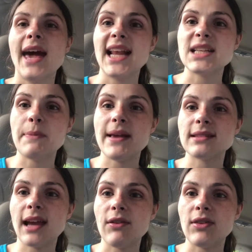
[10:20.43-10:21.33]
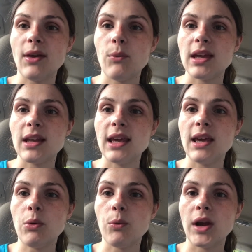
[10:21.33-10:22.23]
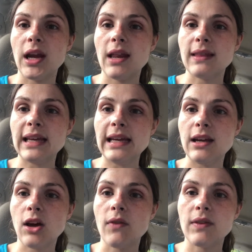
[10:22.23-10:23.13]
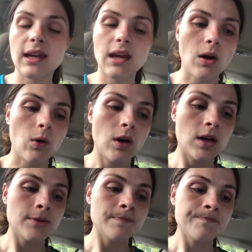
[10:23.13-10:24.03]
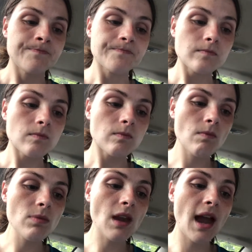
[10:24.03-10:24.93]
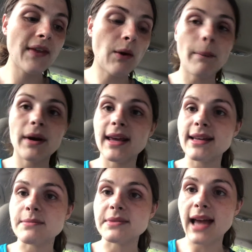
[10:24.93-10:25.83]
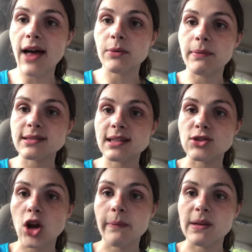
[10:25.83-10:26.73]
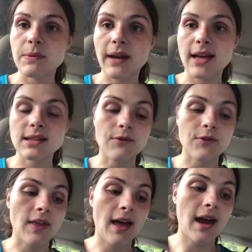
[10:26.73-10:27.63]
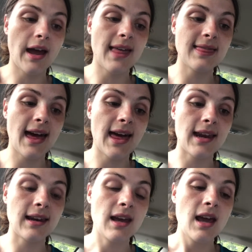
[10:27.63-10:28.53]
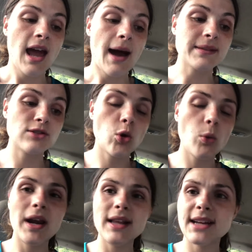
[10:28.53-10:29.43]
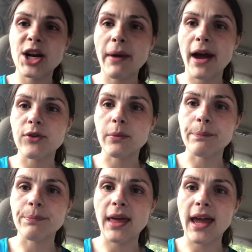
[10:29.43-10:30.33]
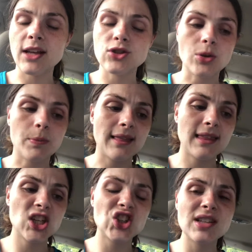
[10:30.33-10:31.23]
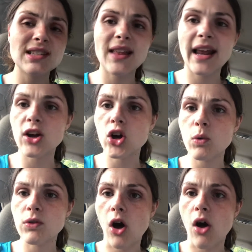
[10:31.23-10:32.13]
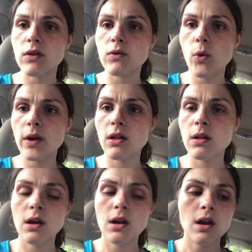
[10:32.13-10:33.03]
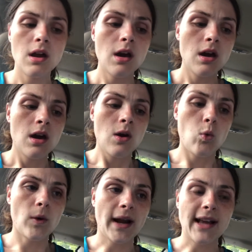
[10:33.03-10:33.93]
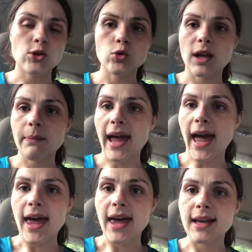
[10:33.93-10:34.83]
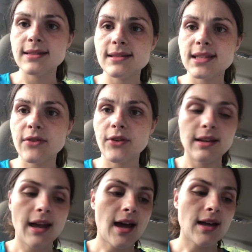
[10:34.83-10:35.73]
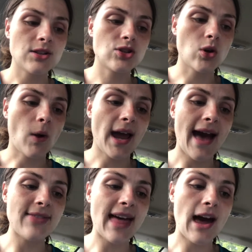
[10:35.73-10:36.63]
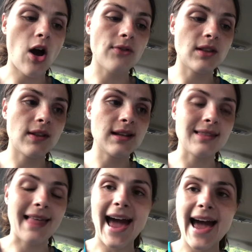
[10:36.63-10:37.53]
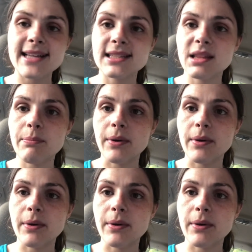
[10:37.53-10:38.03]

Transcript: And it's basically everything that we could eat when we're eating lean on the keto. And then I'm going to get some salad mix because Arby's been asking for that. And then I'm still waiting to hear back from Angel. But I think she said that I can cook with olive oil when I do, like, my eggs and stuff like that. So I had that on the list last.